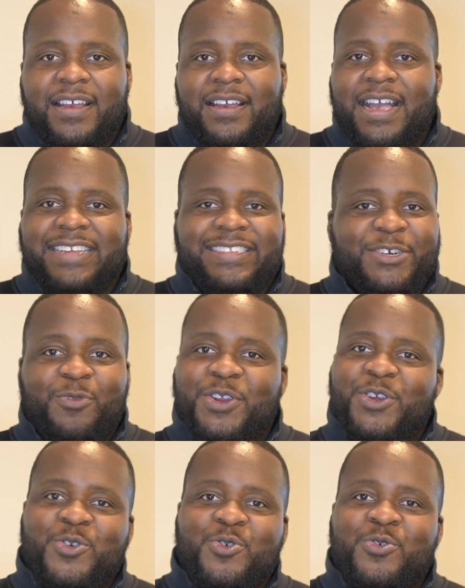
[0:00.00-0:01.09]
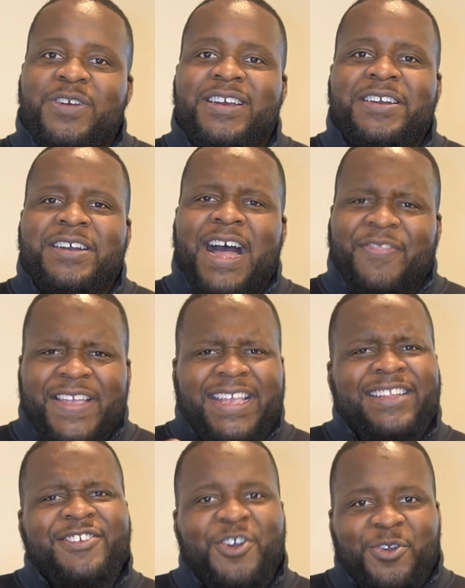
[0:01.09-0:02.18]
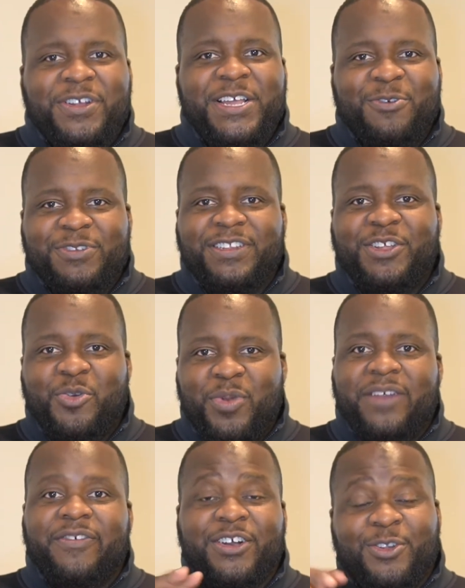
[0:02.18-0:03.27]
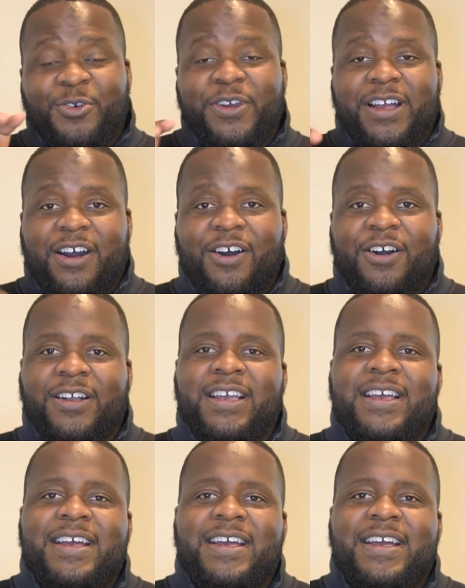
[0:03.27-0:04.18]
As someone who I think internally was a little bit of a glory hog,